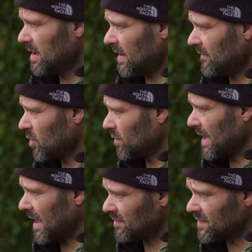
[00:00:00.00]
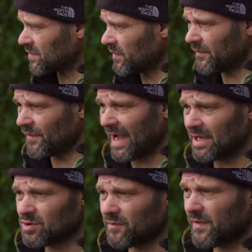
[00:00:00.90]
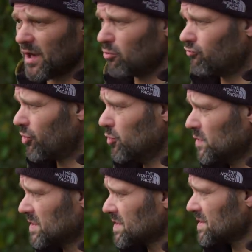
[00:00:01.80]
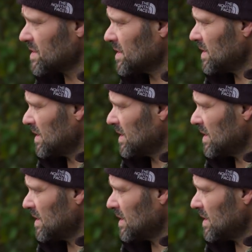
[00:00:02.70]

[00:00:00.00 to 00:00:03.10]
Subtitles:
and they've gone down and sort of flanked off the old roots.